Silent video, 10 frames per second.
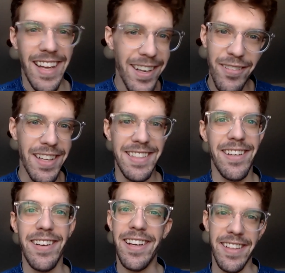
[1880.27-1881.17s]
I didn't realize
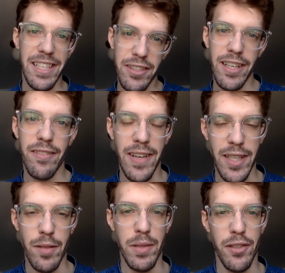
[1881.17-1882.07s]
how inherently interesting I
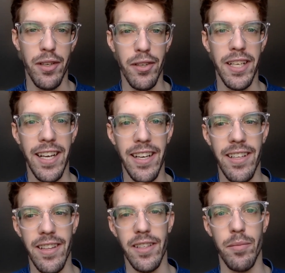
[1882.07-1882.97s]
found them until I really got
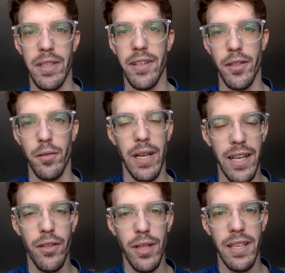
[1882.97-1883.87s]
into this material. But
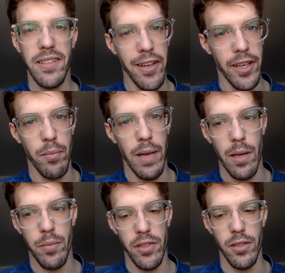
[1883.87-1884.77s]
I do like staring at
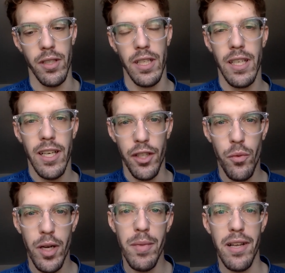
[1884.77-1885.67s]
maps. So a
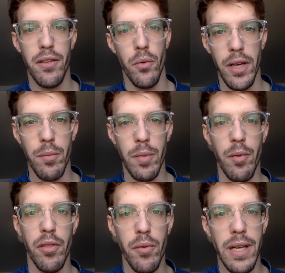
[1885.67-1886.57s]
20 minute story can
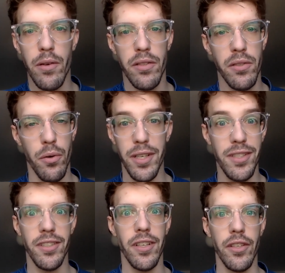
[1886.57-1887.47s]
become a three hour story
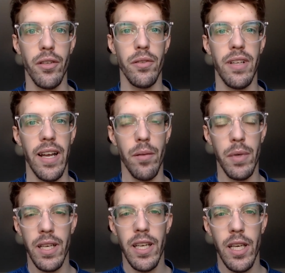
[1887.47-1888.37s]
just on your own time,
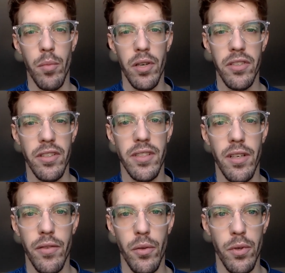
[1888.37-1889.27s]
immersing
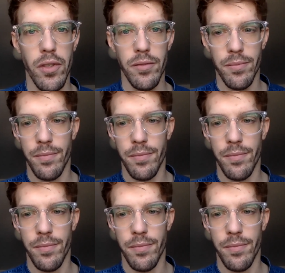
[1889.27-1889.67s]
yourself in the world.